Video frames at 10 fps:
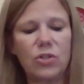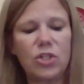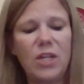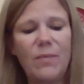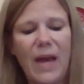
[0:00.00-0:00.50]

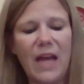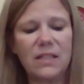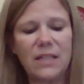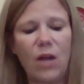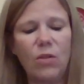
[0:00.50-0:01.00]
She
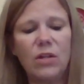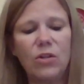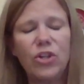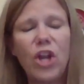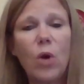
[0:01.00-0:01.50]
passed out
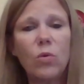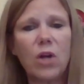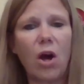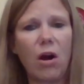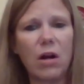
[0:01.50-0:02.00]
little note
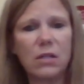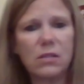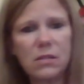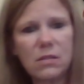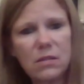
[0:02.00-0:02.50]

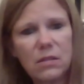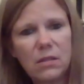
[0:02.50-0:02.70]
cards.